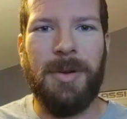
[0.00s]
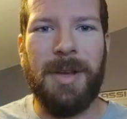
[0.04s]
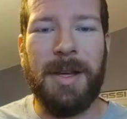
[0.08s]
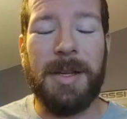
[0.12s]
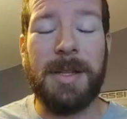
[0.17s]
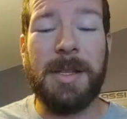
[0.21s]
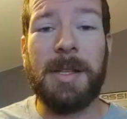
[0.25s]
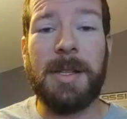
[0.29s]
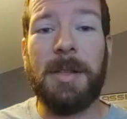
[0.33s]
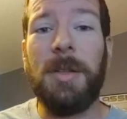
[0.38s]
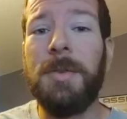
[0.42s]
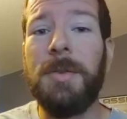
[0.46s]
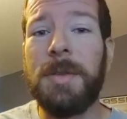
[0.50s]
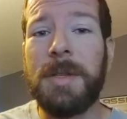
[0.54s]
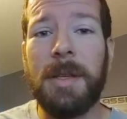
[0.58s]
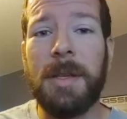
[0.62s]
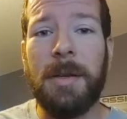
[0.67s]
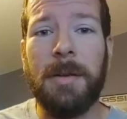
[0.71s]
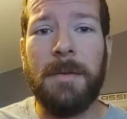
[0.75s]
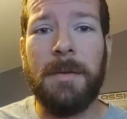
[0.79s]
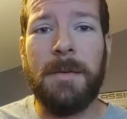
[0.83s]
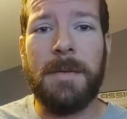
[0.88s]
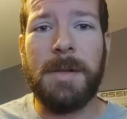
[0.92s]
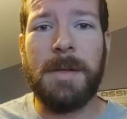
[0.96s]

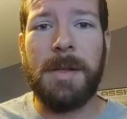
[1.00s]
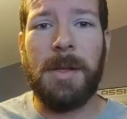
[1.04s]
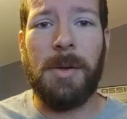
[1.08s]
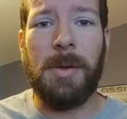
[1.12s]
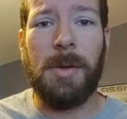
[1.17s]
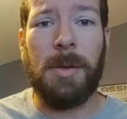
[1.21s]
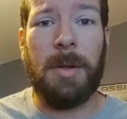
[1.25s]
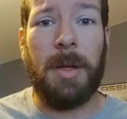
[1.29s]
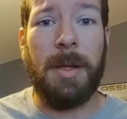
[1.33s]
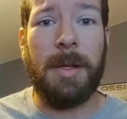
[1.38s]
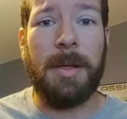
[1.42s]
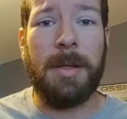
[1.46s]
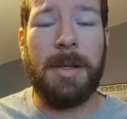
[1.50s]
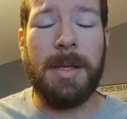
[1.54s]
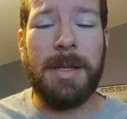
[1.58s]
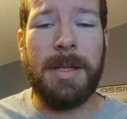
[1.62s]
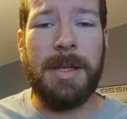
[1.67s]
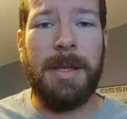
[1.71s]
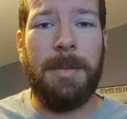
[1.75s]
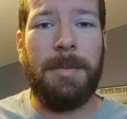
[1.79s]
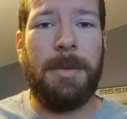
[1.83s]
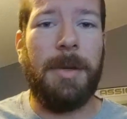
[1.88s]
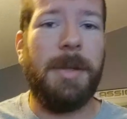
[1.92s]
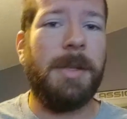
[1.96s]
exclusives, like
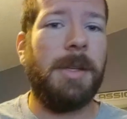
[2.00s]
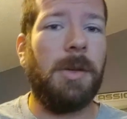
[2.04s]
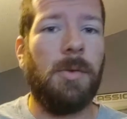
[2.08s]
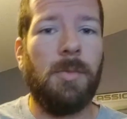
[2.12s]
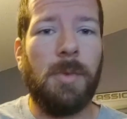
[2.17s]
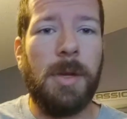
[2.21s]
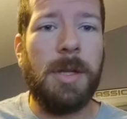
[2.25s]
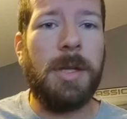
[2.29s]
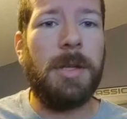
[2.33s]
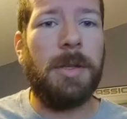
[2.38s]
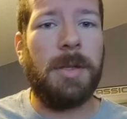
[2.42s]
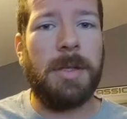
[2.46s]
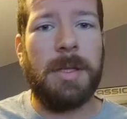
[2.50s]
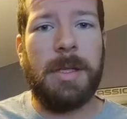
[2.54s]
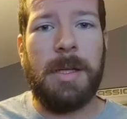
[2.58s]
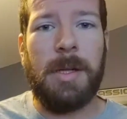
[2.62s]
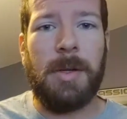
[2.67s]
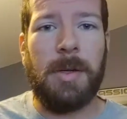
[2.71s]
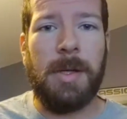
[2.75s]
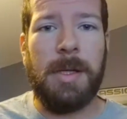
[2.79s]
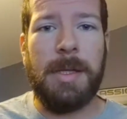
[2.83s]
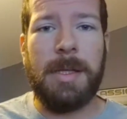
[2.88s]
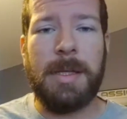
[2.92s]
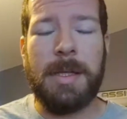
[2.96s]
Disney Plus original
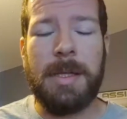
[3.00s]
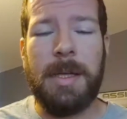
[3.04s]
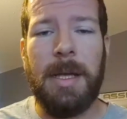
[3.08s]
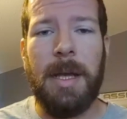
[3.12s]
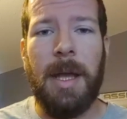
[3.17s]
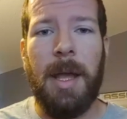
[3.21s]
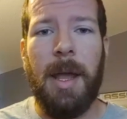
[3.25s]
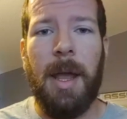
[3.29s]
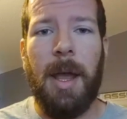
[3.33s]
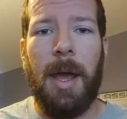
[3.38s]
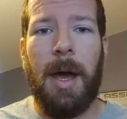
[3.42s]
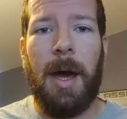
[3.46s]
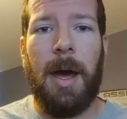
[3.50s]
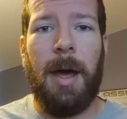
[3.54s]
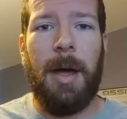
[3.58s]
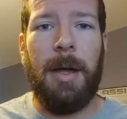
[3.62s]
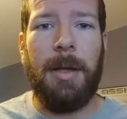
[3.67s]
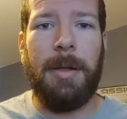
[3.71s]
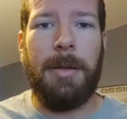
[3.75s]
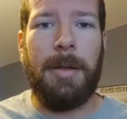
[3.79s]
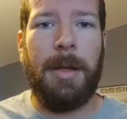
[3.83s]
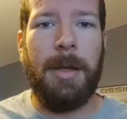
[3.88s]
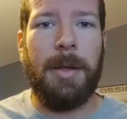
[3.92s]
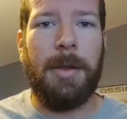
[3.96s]
series,
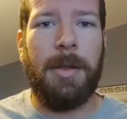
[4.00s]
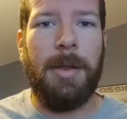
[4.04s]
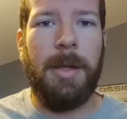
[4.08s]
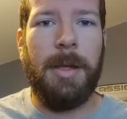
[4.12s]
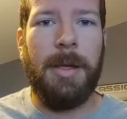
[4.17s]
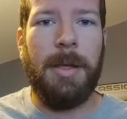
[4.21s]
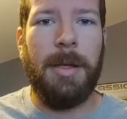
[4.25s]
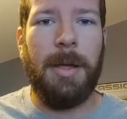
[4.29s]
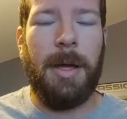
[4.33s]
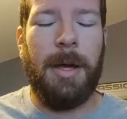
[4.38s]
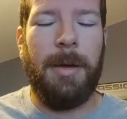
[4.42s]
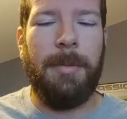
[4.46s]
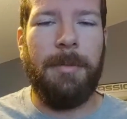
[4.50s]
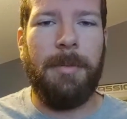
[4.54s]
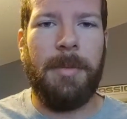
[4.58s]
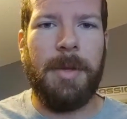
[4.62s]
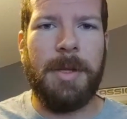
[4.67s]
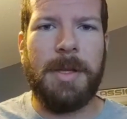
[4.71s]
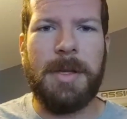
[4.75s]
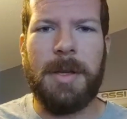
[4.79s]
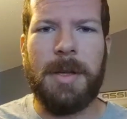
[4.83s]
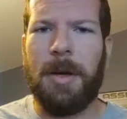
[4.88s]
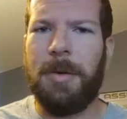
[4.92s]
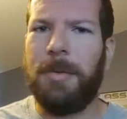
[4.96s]
like the
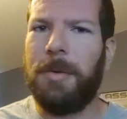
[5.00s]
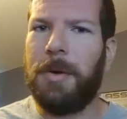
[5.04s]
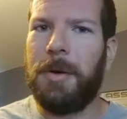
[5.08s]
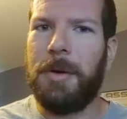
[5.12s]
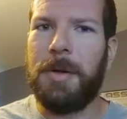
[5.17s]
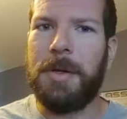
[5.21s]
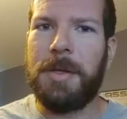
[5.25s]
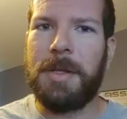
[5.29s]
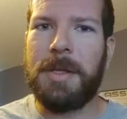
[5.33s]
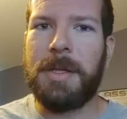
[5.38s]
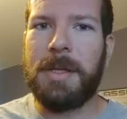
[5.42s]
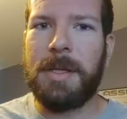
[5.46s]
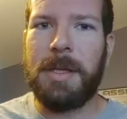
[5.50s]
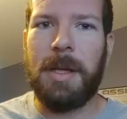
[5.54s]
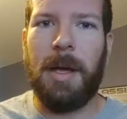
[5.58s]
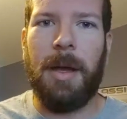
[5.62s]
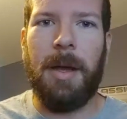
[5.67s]
Star Wars